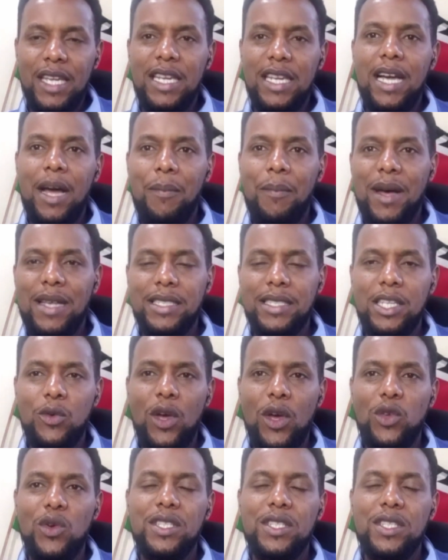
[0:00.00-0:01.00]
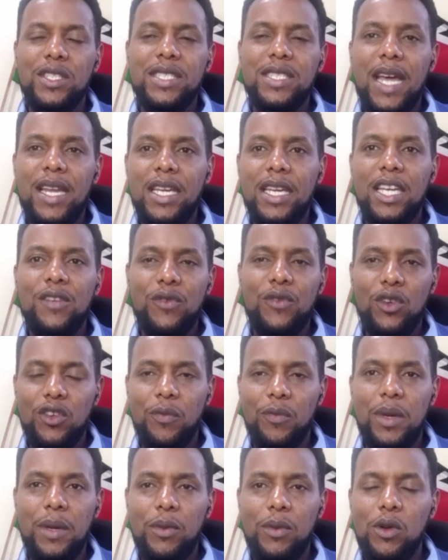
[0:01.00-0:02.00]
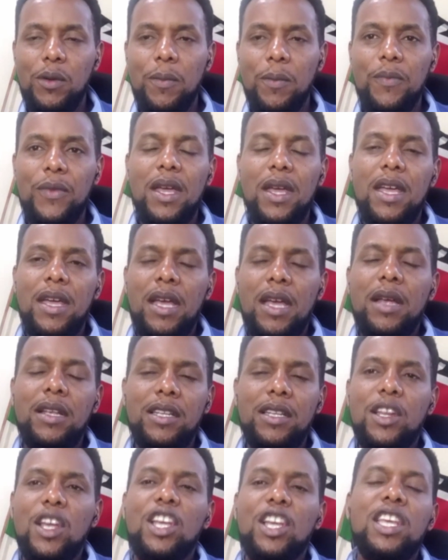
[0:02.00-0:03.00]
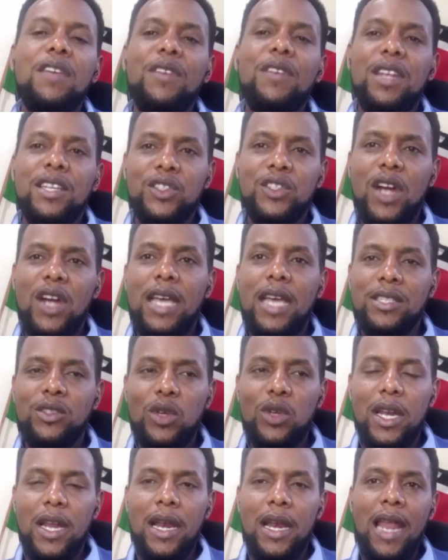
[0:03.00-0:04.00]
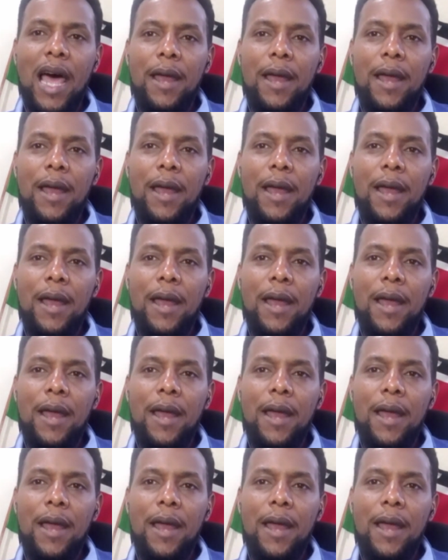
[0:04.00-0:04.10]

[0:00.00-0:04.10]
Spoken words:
any capacity where you're standing in front of people, give it a try. So